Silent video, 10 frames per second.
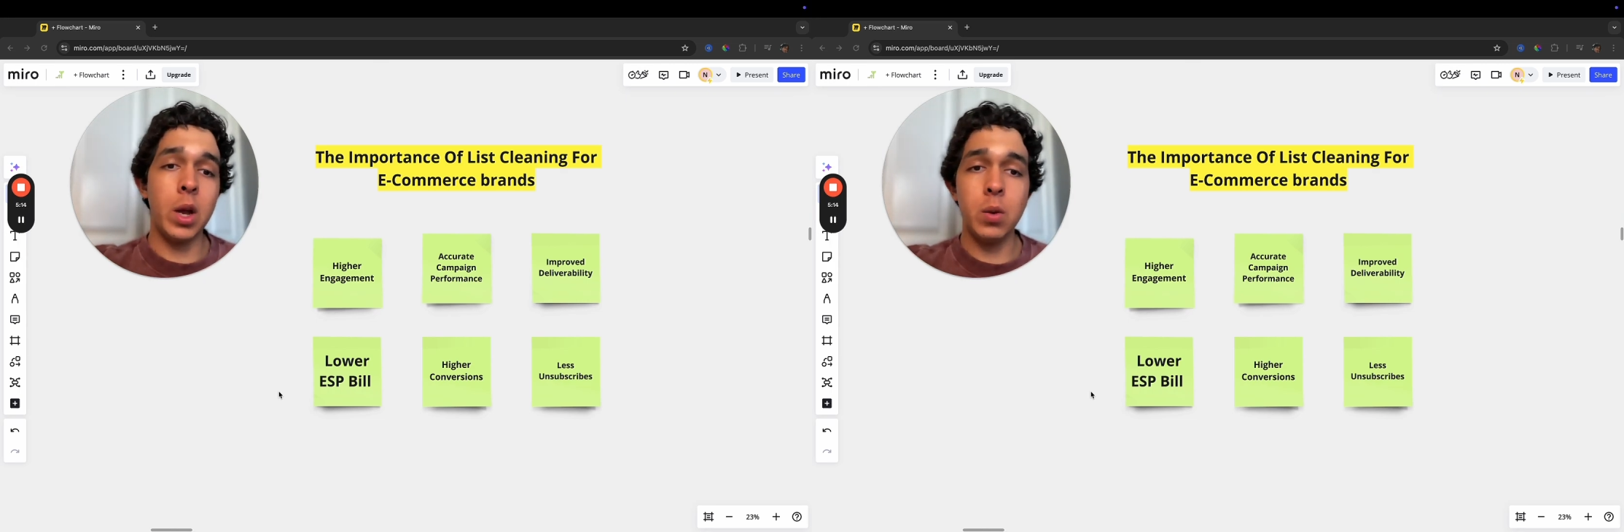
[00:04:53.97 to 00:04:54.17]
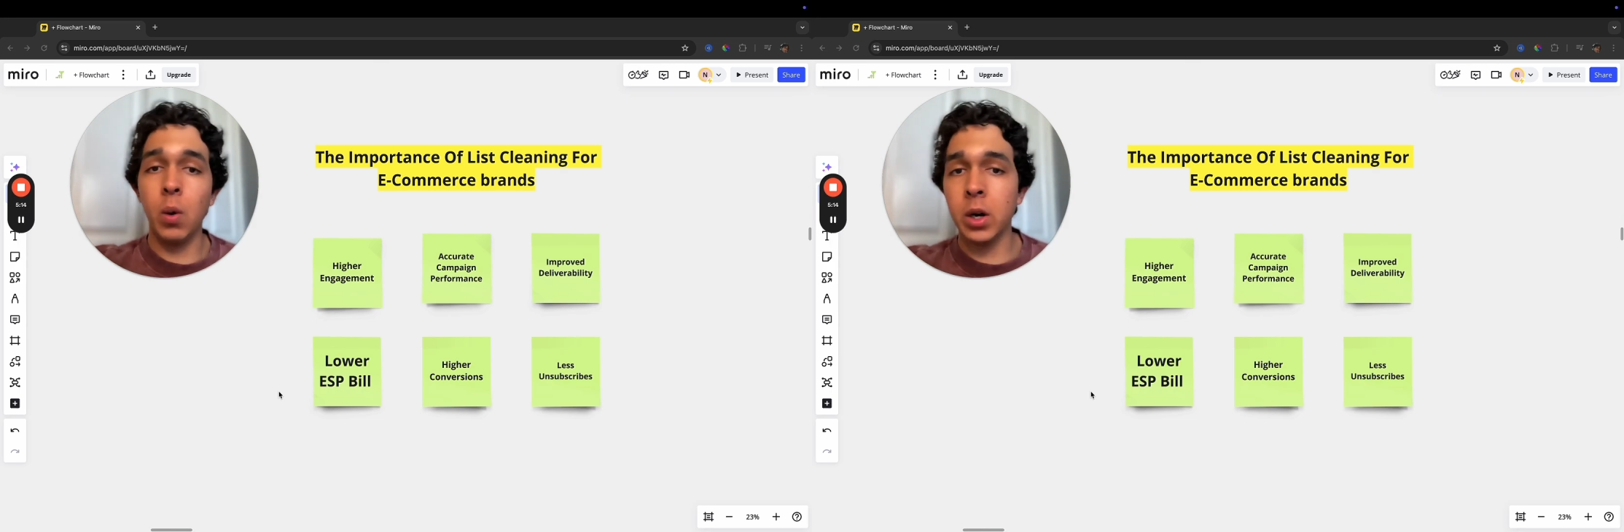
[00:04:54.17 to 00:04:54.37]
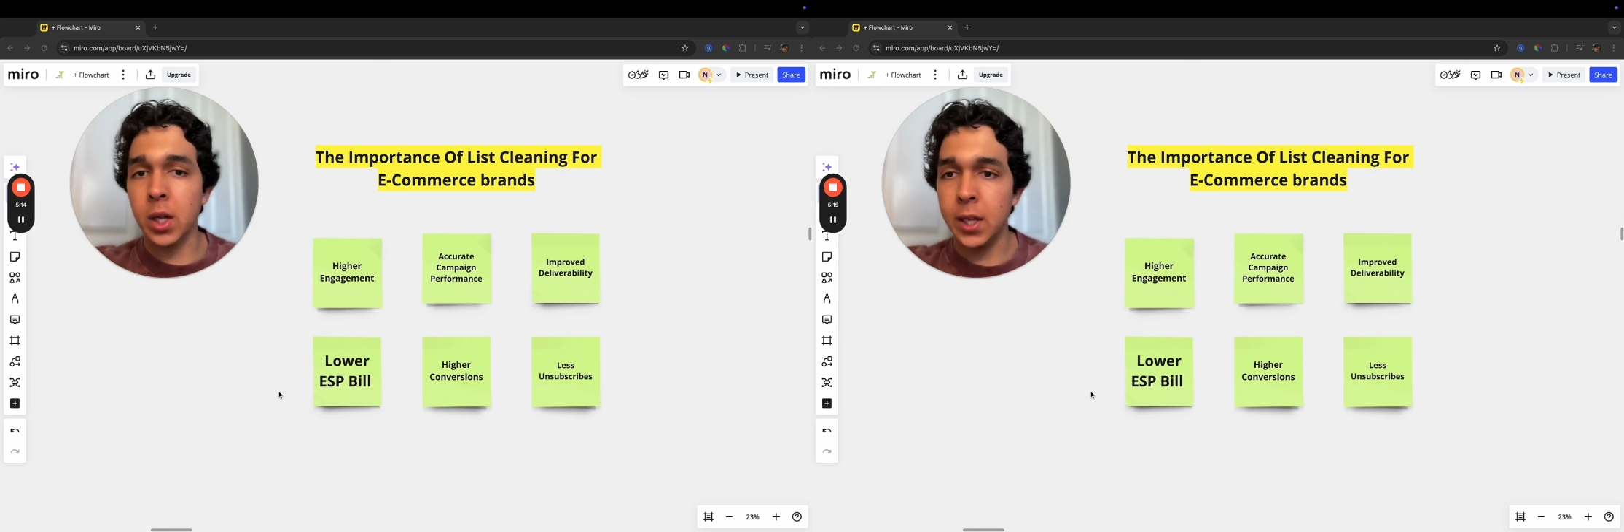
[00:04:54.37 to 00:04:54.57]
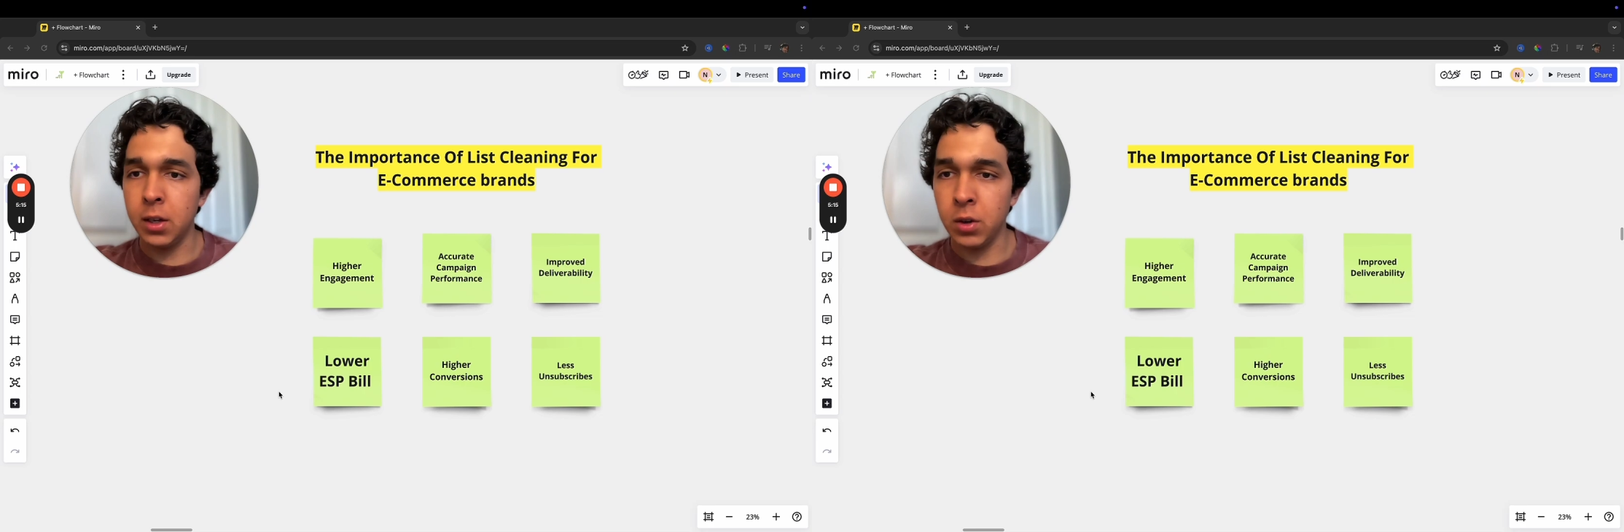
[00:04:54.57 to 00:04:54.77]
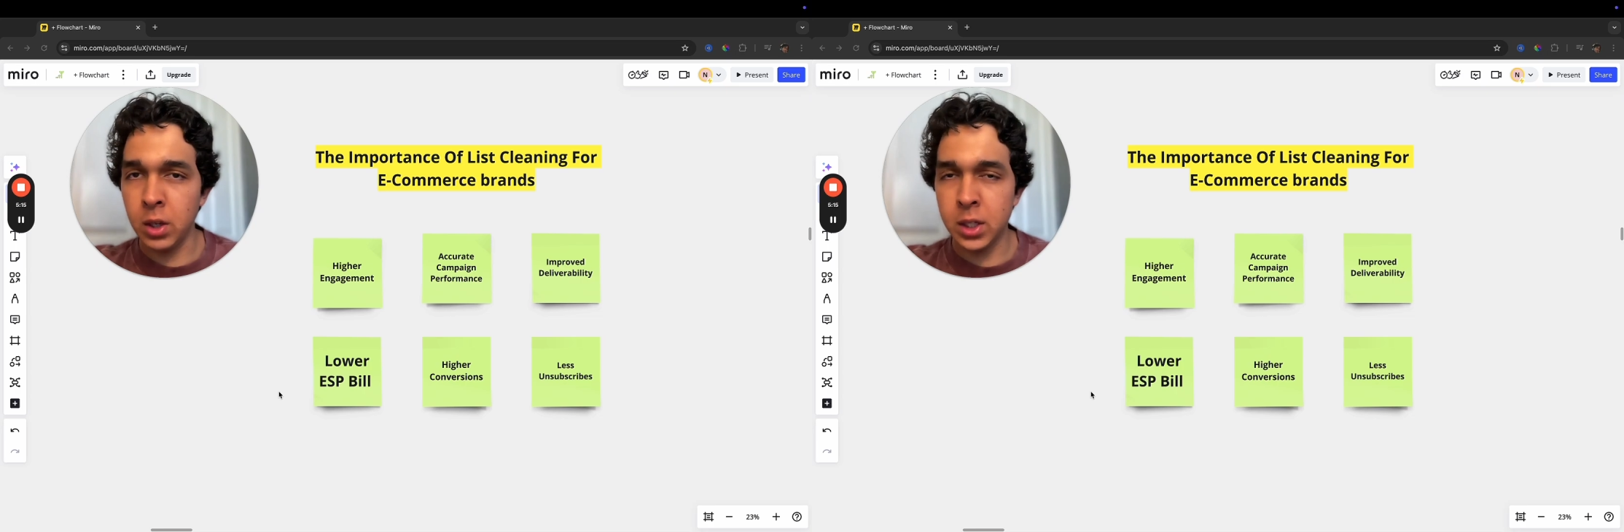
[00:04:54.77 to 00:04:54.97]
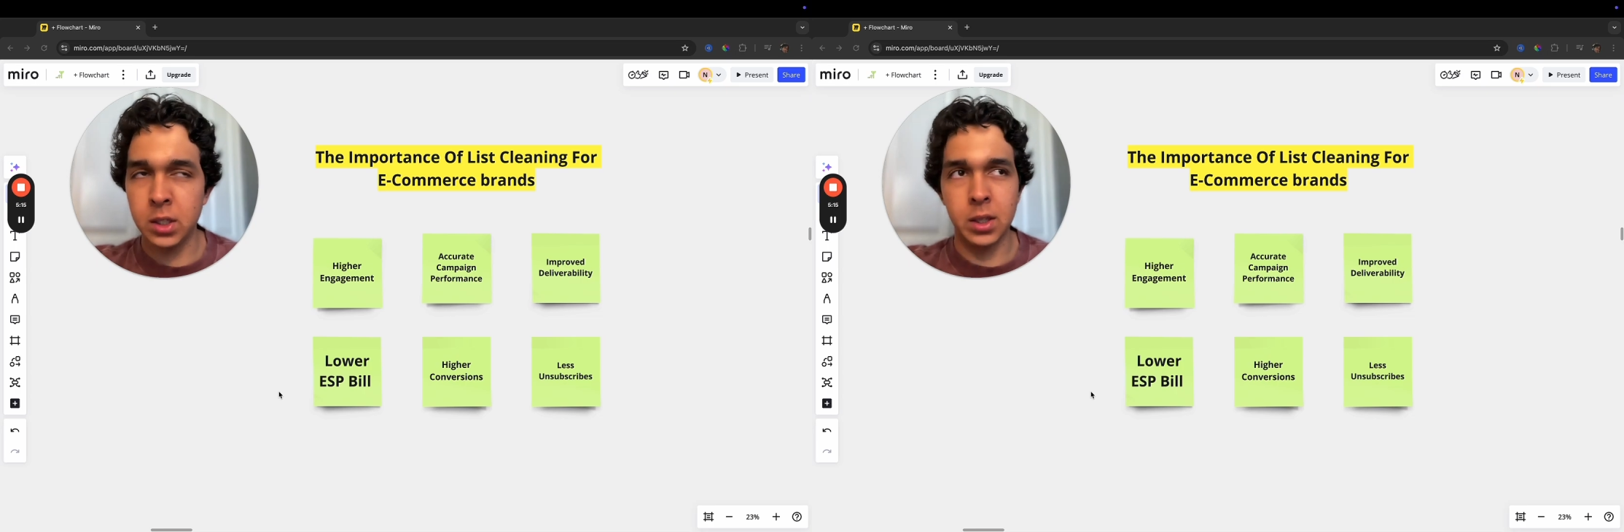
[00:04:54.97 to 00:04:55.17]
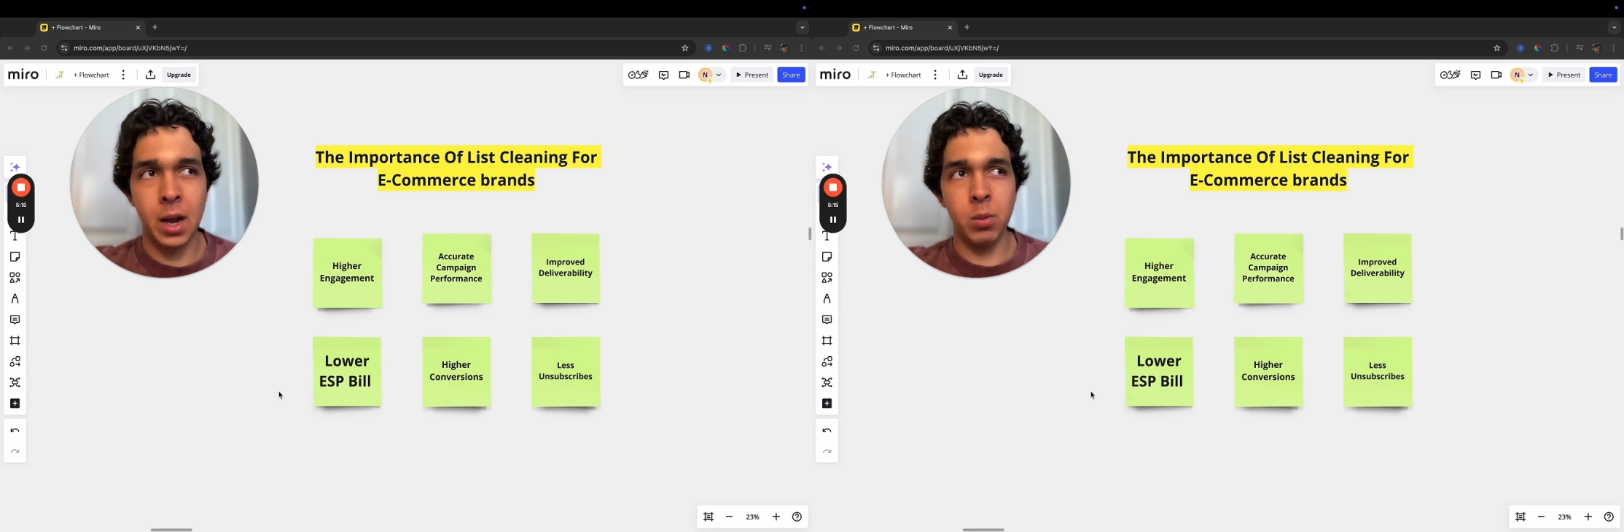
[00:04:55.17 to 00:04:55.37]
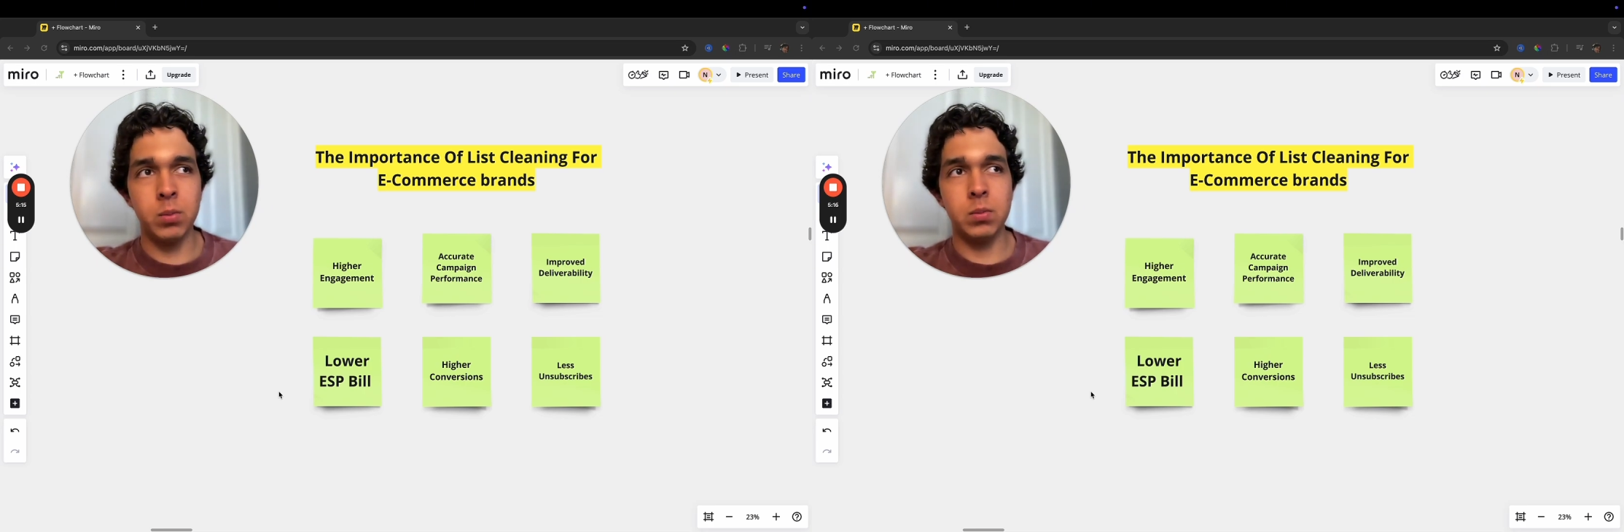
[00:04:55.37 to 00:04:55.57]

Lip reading: you want to clean your list, now